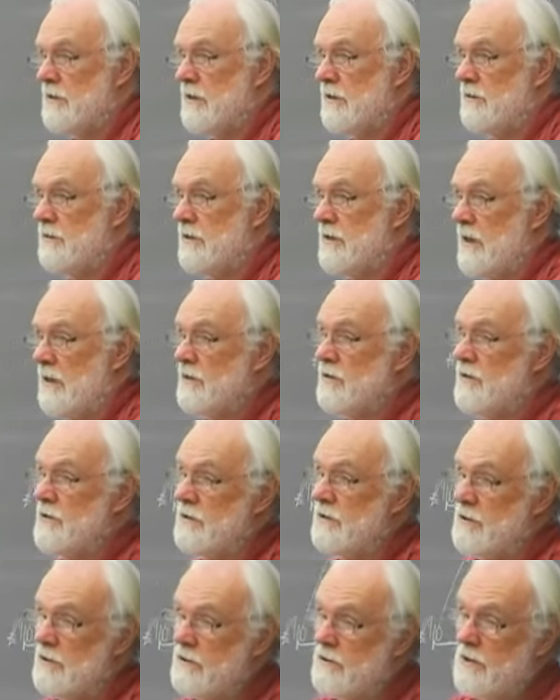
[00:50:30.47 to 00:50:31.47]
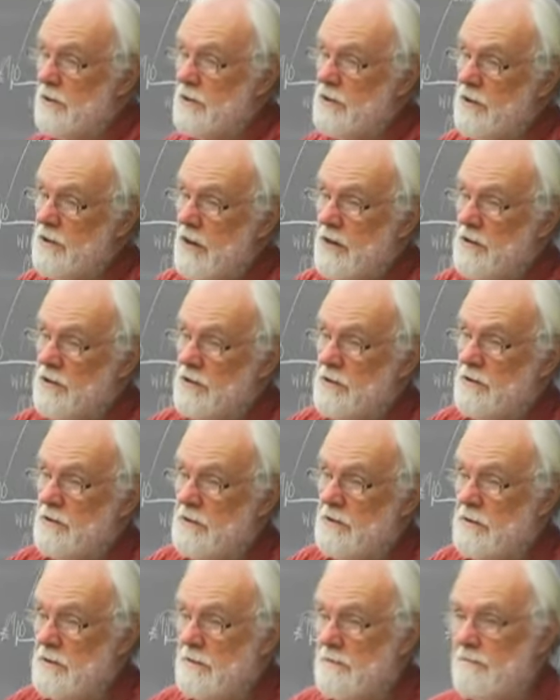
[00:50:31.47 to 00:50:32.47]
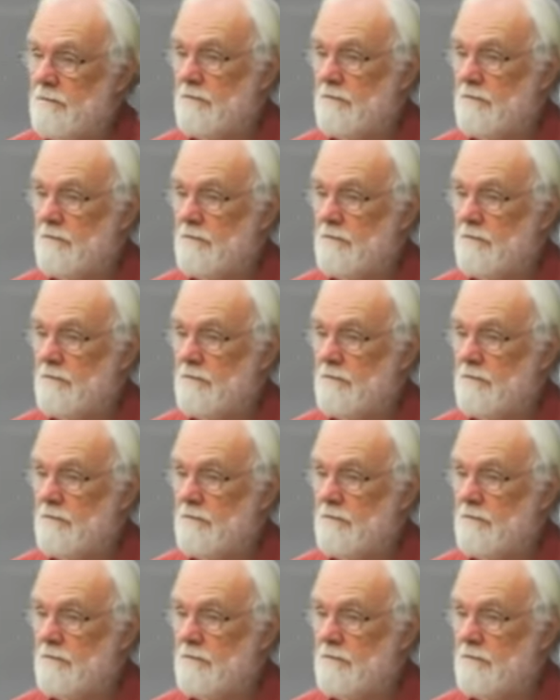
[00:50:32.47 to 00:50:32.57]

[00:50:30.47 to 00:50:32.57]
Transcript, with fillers: So reductions in circulation